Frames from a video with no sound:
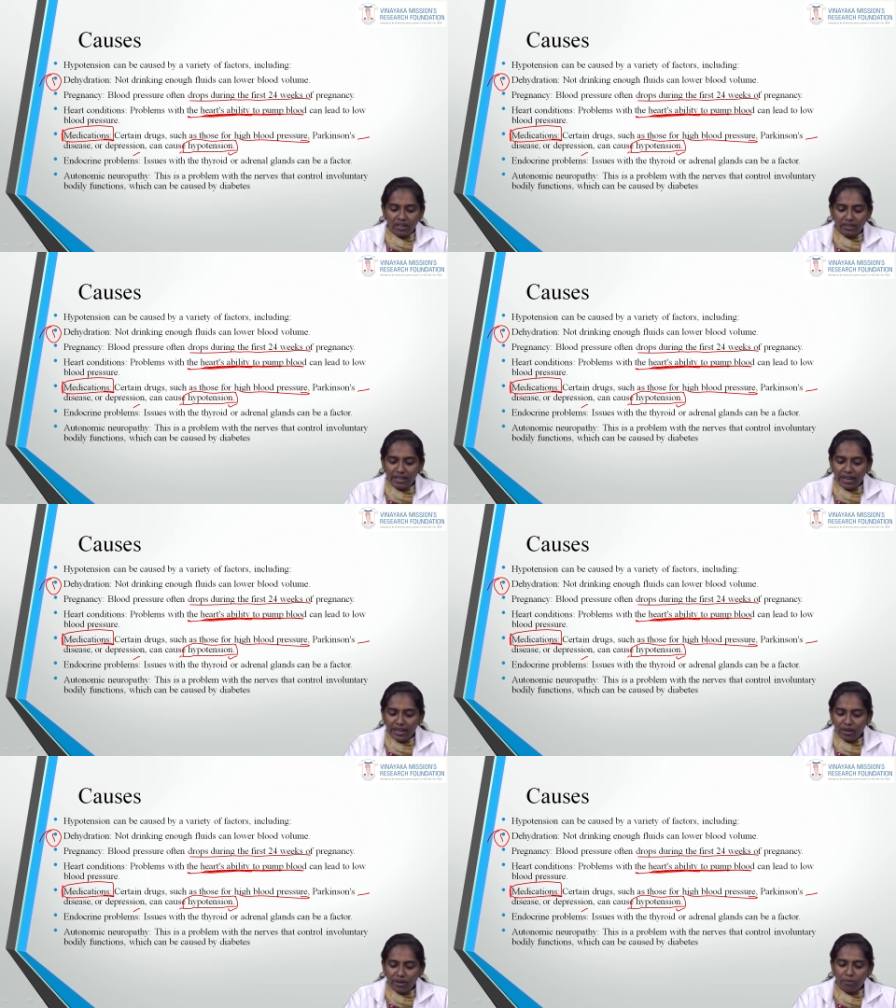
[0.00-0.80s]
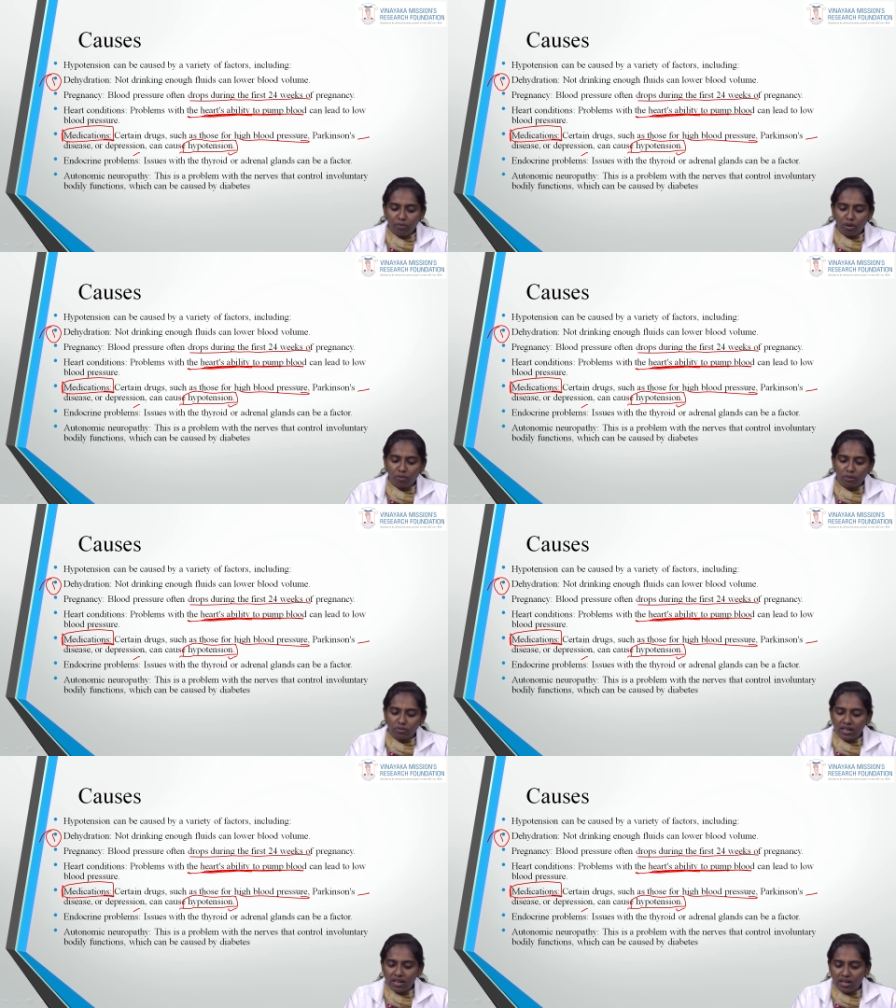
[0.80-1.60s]
Then endocrine
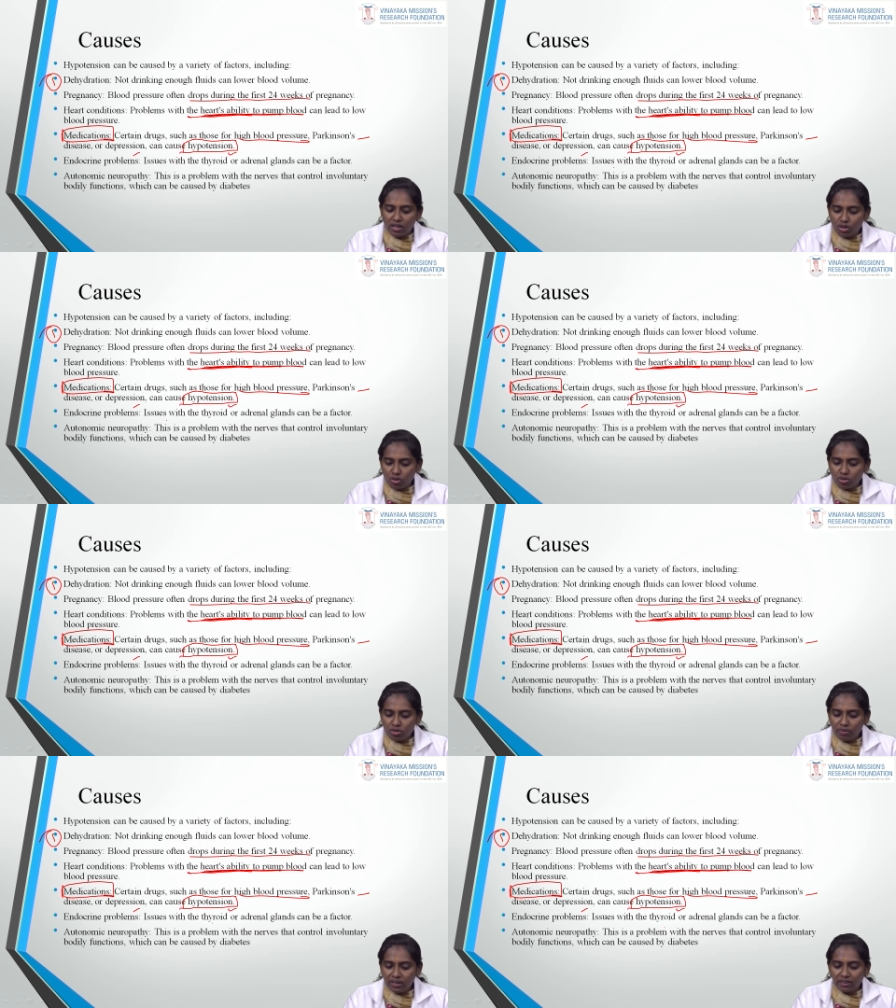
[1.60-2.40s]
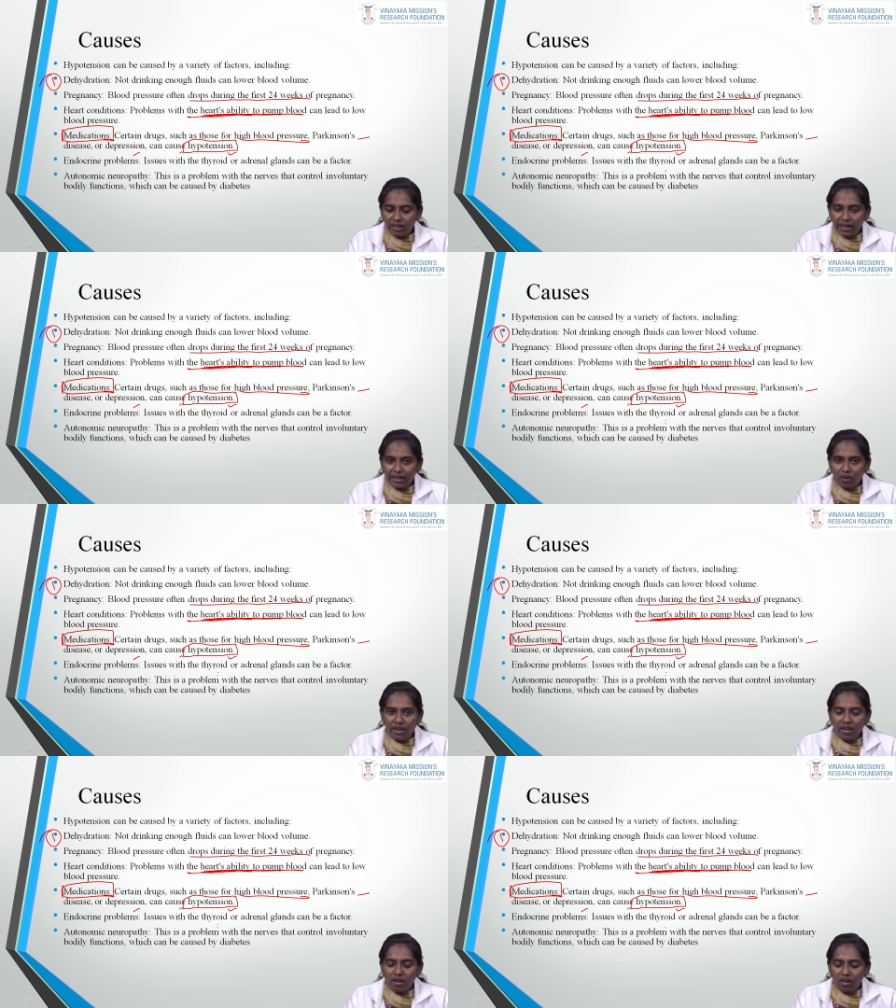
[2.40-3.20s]
problems, issues with the
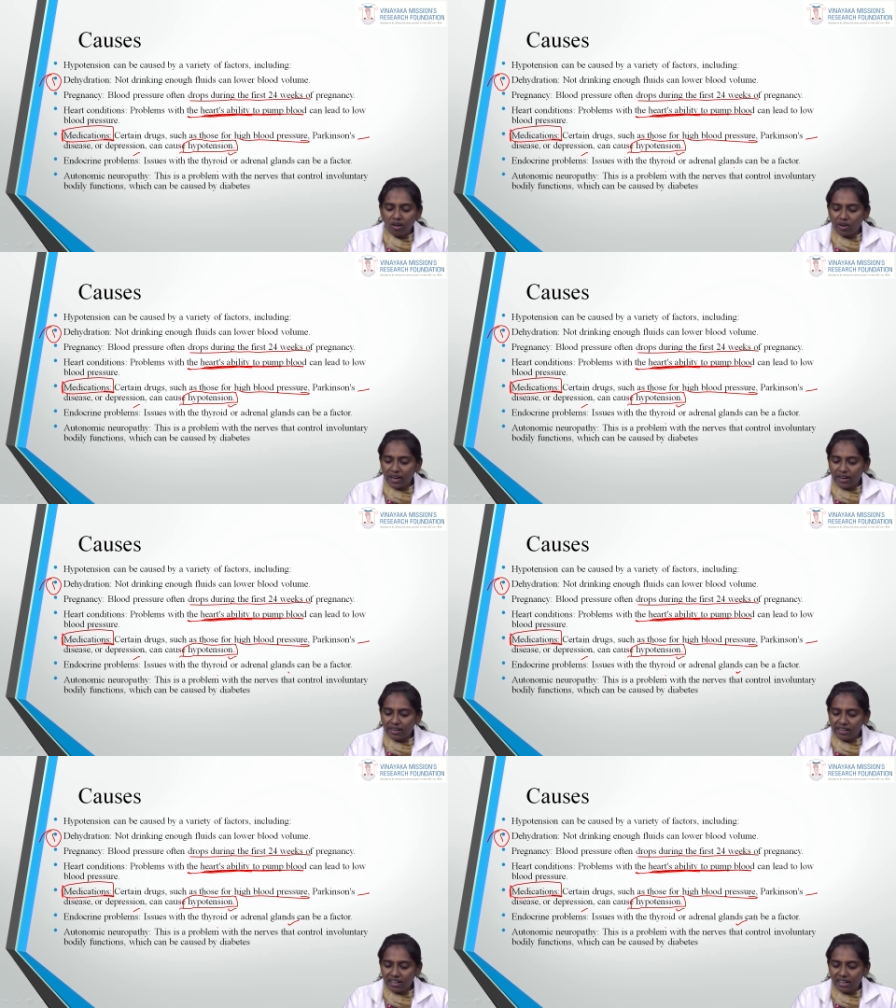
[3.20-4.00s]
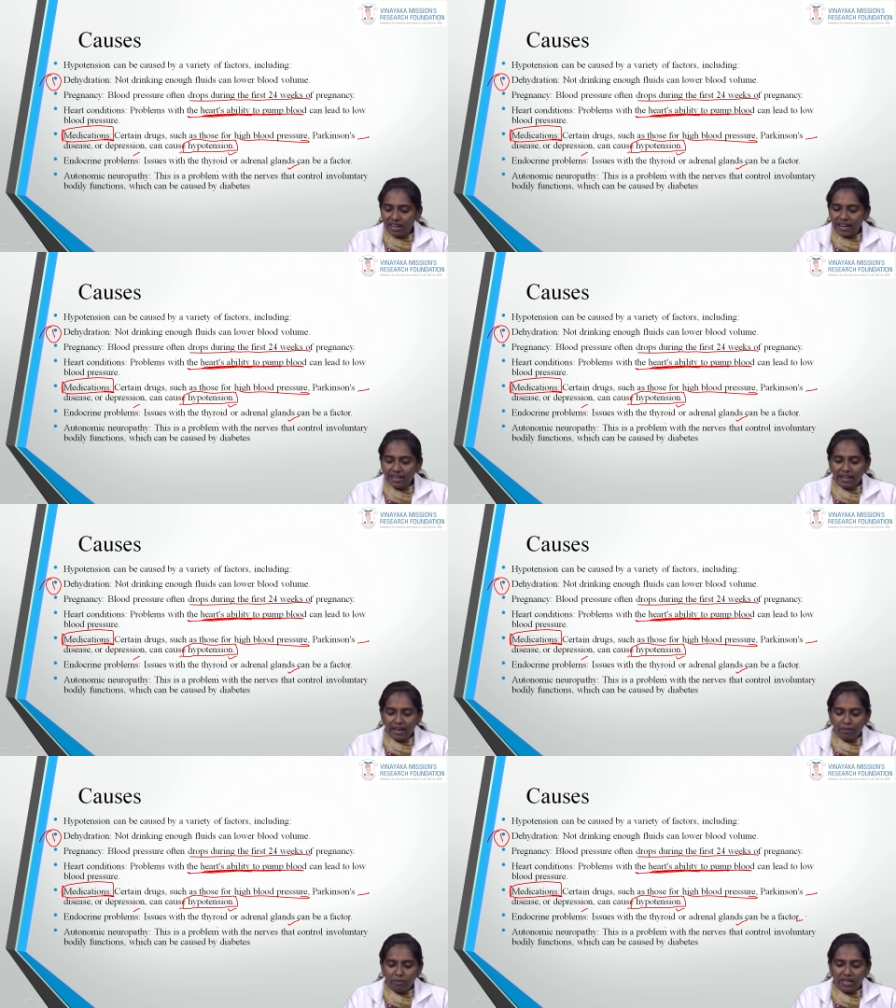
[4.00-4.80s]
thyroid or adrenal gland
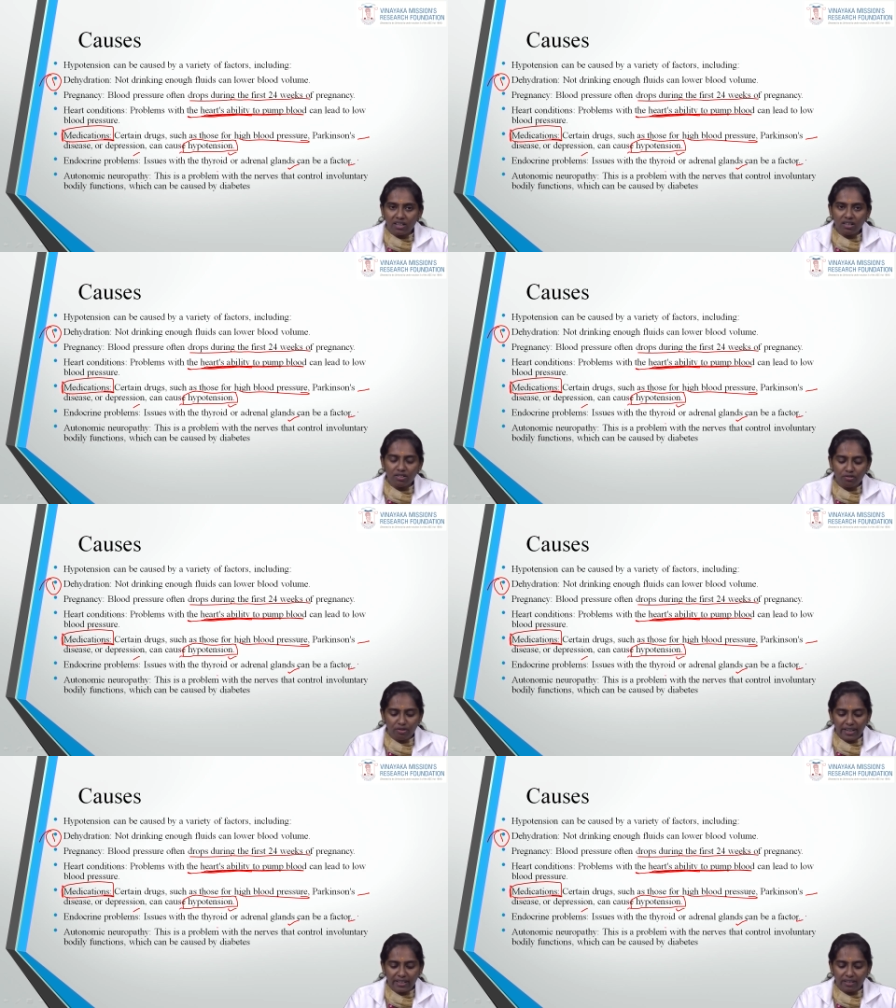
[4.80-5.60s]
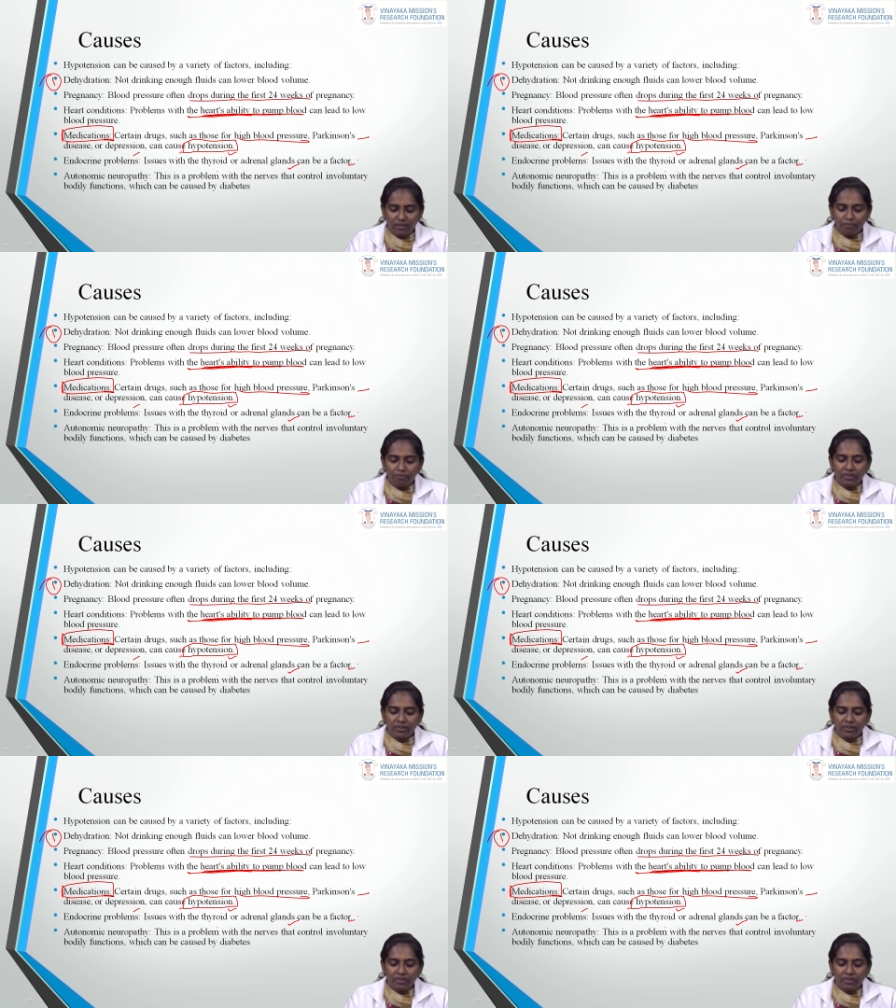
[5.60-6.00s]
can be a factor.